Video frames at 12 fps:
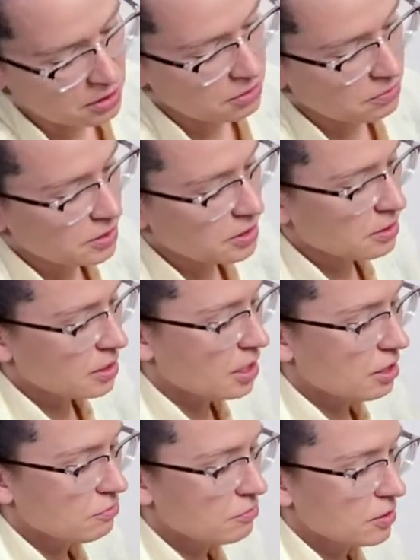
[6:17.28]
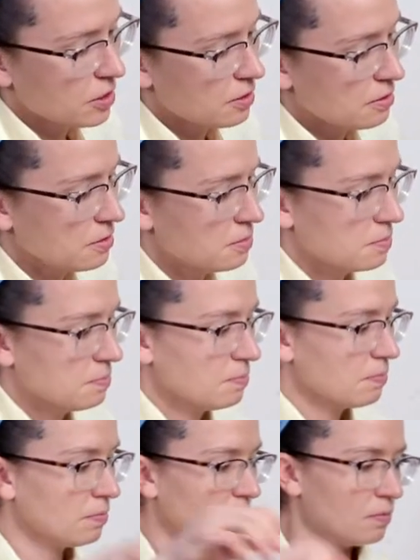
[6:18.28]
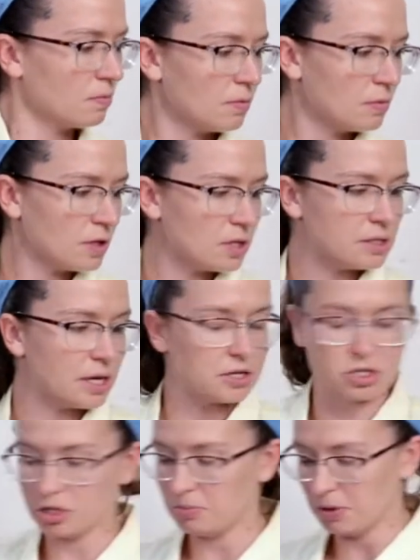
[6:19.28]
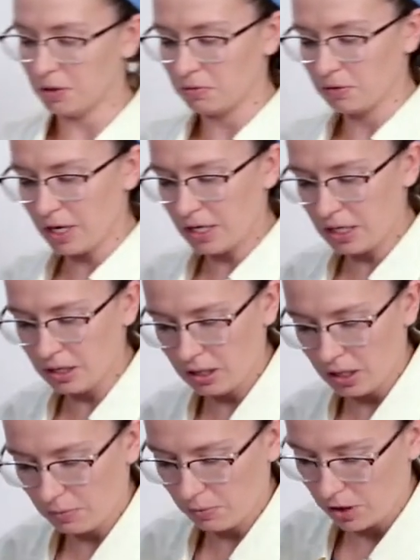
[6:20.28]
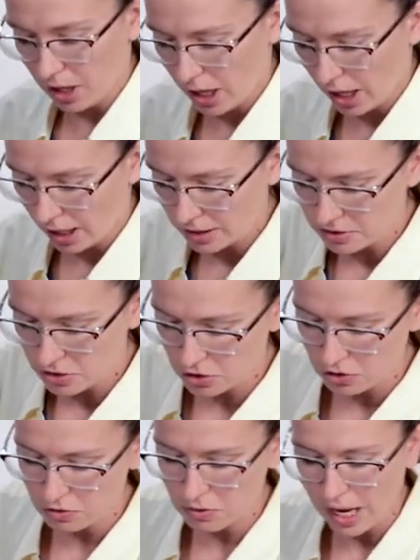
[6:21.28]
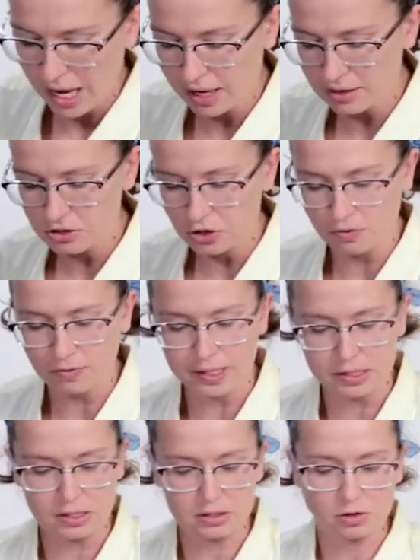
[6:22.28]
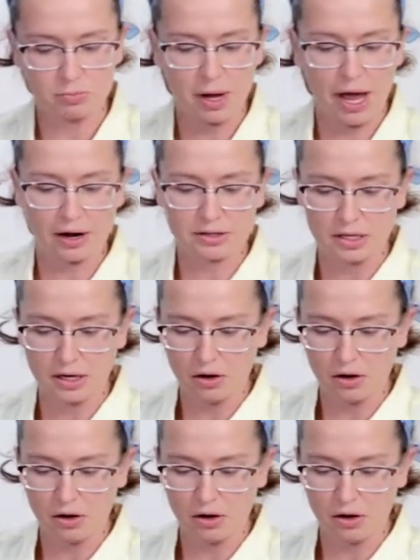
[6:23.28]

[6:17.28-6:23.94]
grill off here because that should be ready. And we're going to add 2 anchovies. These are packed in